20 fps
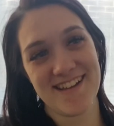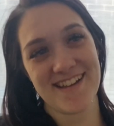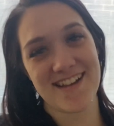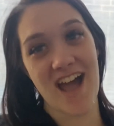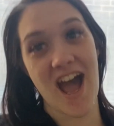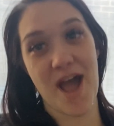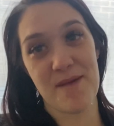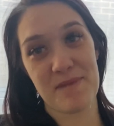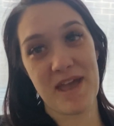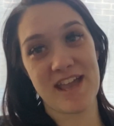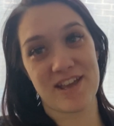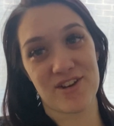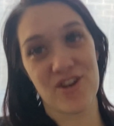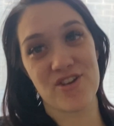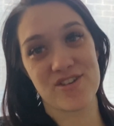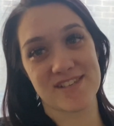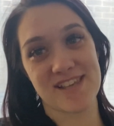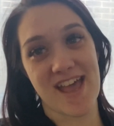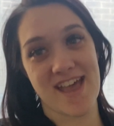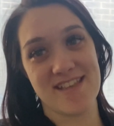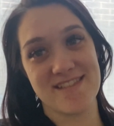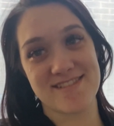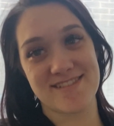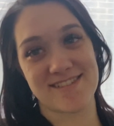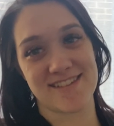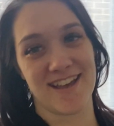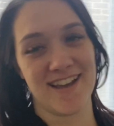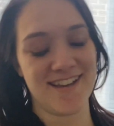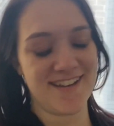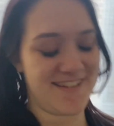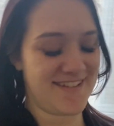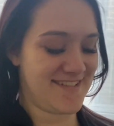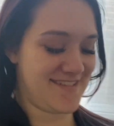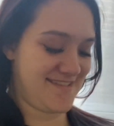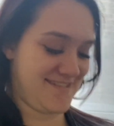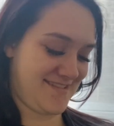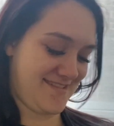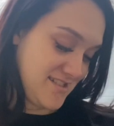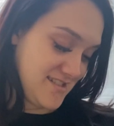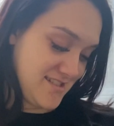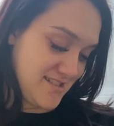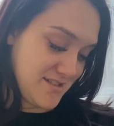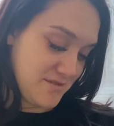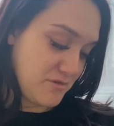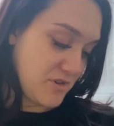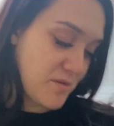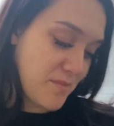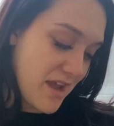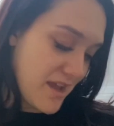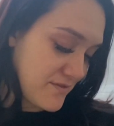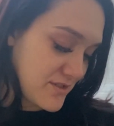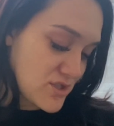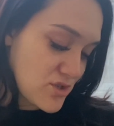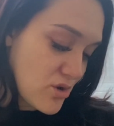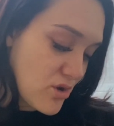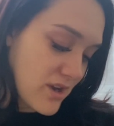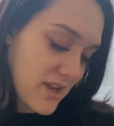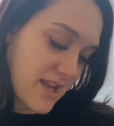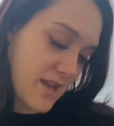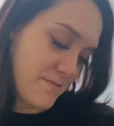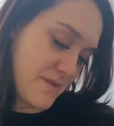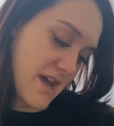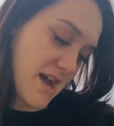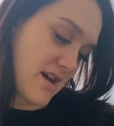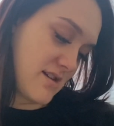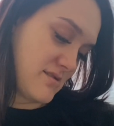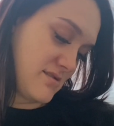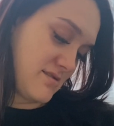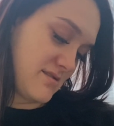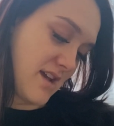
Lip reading: I make no sense. What am I even talking about?